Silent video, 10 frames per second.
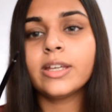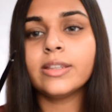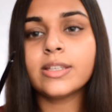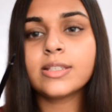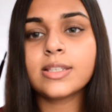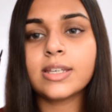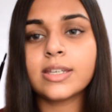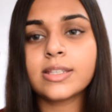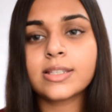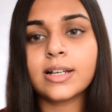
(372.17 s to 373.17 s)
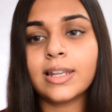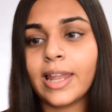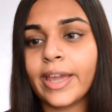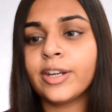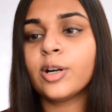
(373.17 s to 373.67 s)
This is a
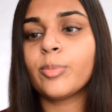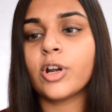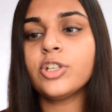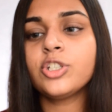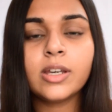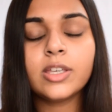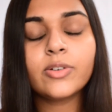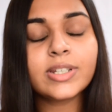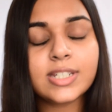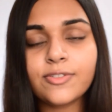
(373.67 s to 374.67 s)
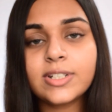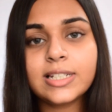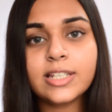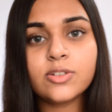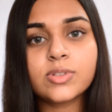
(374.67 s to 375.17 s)
liner brush. You can
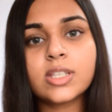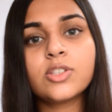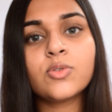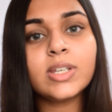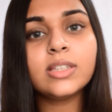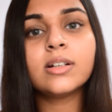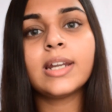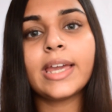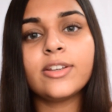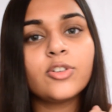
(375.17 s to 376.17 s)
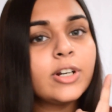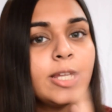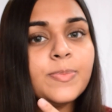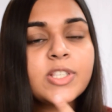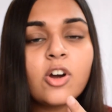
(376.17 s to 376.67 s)
definitely use this to either line your
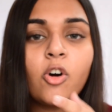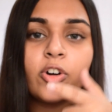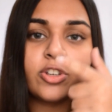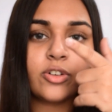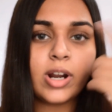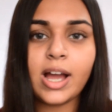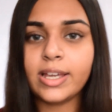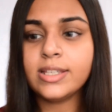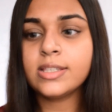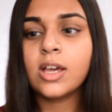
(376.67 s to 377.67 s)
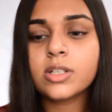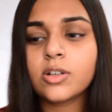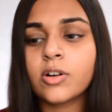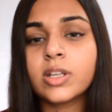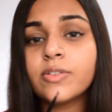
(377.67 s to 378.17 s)
lips or your eyes,
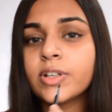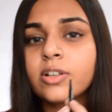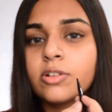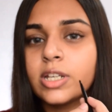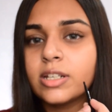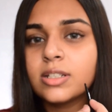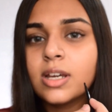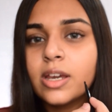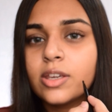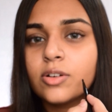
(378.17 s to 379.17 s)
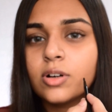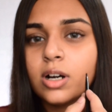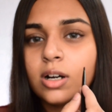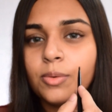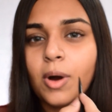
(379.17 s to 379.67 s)
or even create,
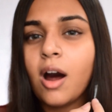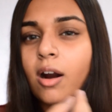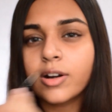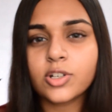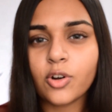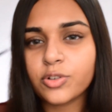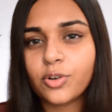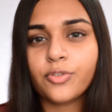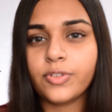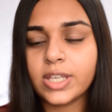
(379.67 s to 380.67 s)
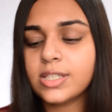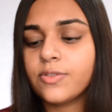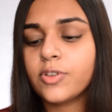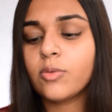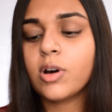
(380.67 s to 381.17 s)
art on your face
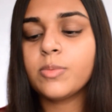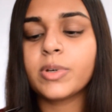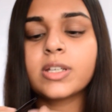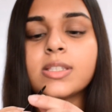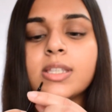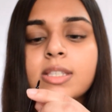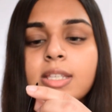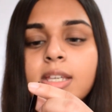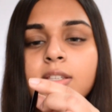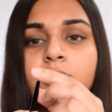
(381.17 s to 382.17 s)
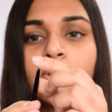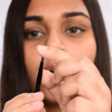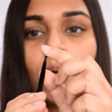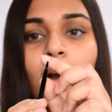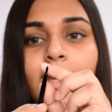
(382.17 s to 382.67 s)
if you want, because this is
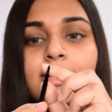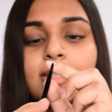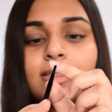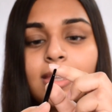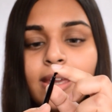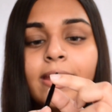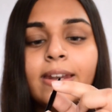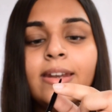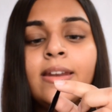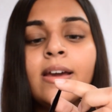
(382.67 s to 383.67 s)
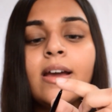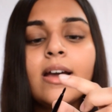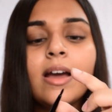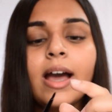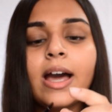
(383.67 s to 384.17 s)
quite thin
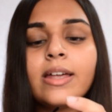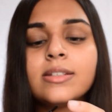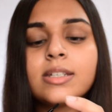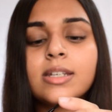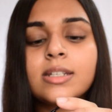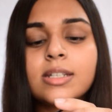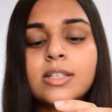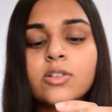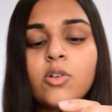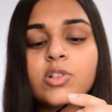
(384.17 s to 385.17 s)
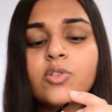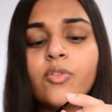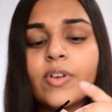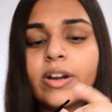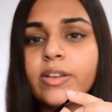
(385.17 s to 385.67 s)
and it is also
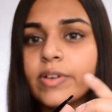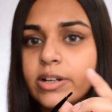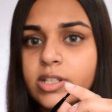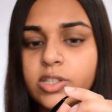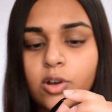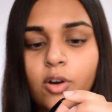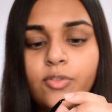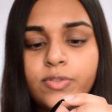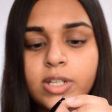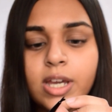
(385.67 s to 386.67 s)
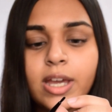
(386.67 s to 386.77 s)
very soft.